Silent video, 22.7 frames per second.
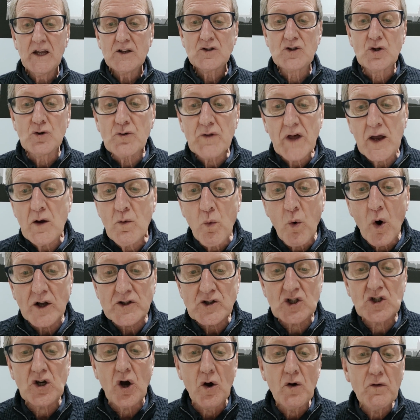Do they
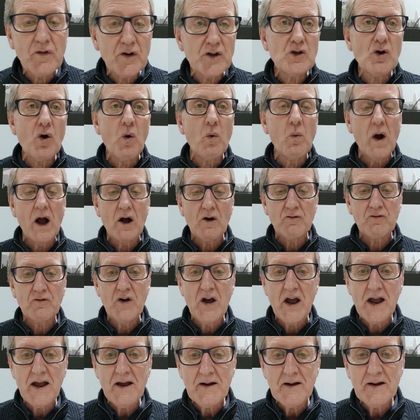watch over your
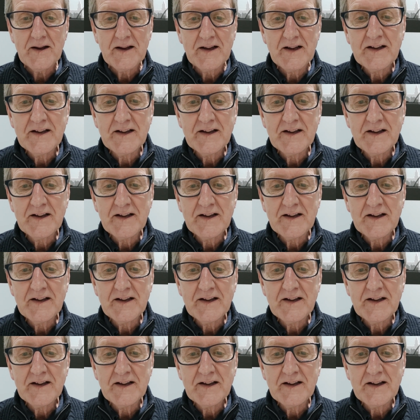welfare?